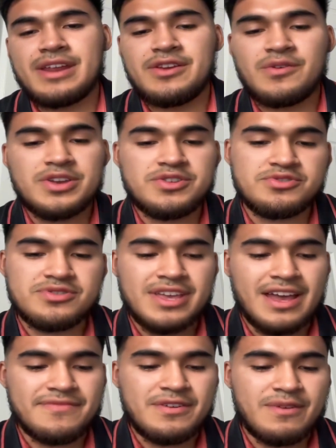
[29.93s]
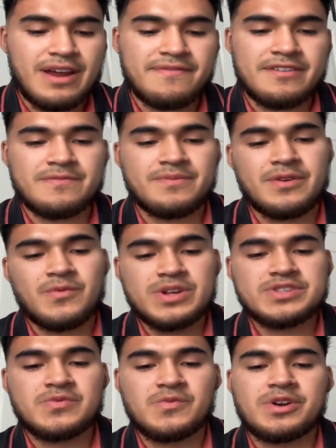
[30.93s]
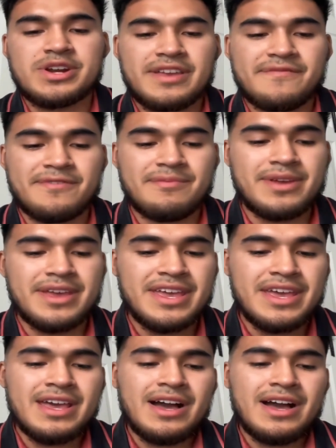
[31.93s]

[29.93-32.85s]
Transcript: I know I usually have the graphics, but it wasn't working for me